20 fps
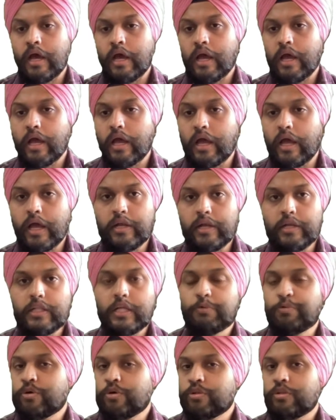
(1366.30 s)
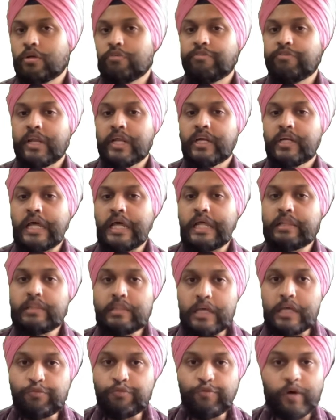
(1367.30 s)
and there was a very tense
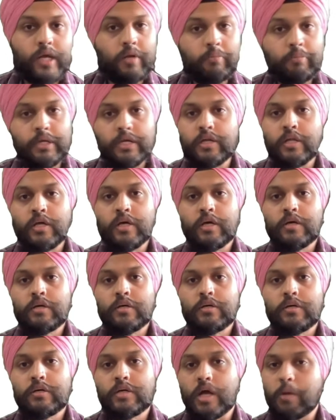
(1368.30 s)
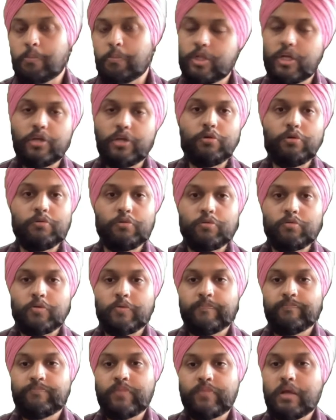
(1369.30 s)
environment communally also.
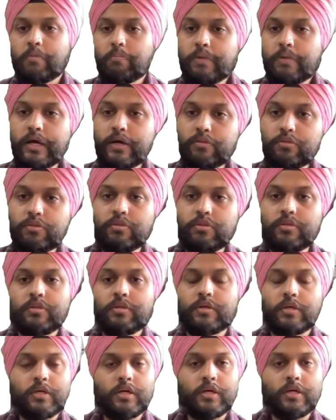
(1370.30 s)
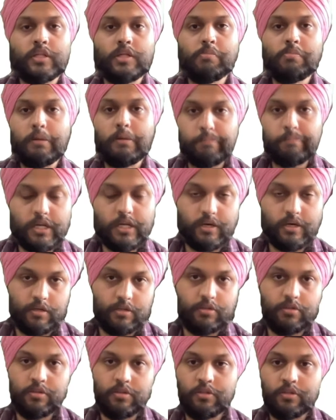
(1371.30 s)
Plus the
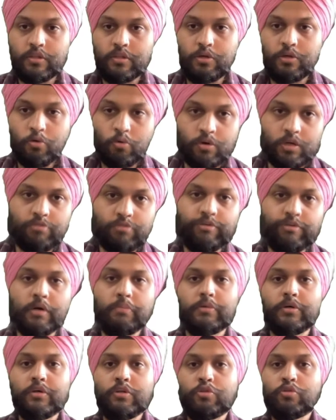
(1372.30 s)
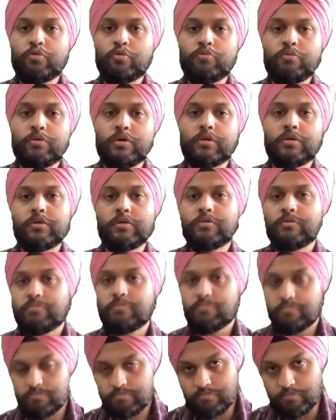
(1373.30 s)
Mapillas, the local farmers who were
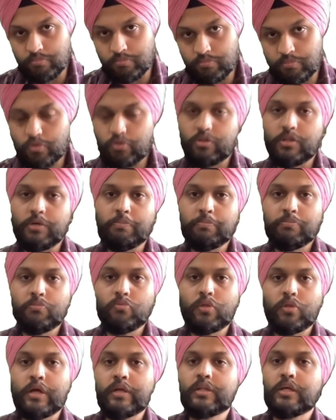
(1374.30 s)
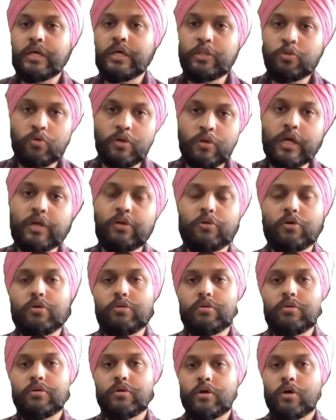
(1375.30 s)
Muslims and the Hindu
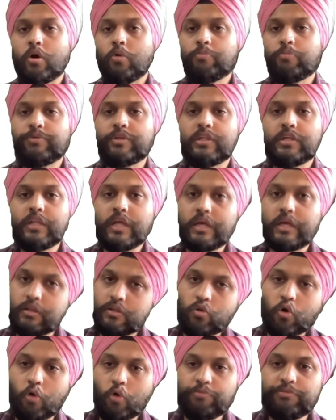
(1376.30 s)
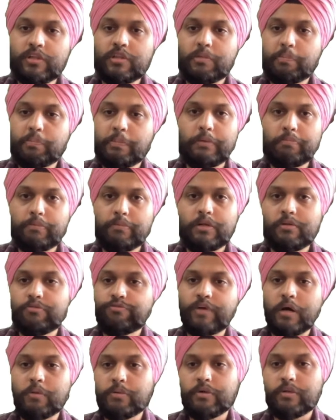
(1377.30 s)
landlord, obviously
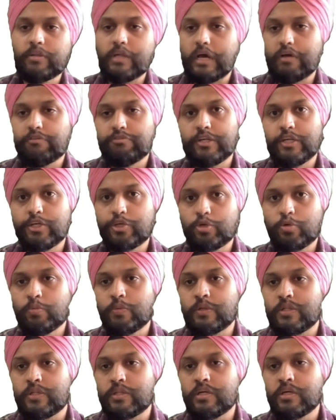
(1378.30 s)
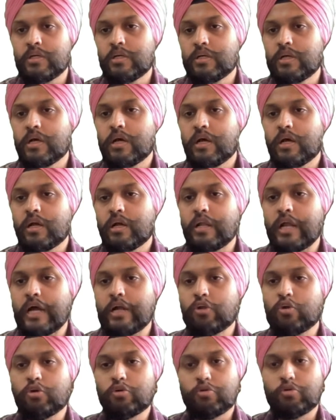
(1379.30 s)
farmers have an issue with the
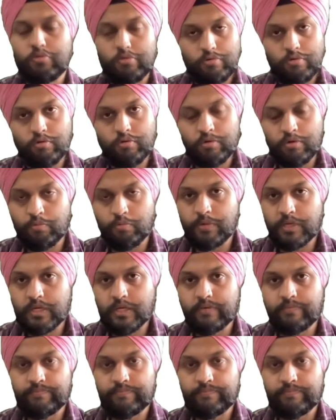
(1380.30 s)
landlord over here.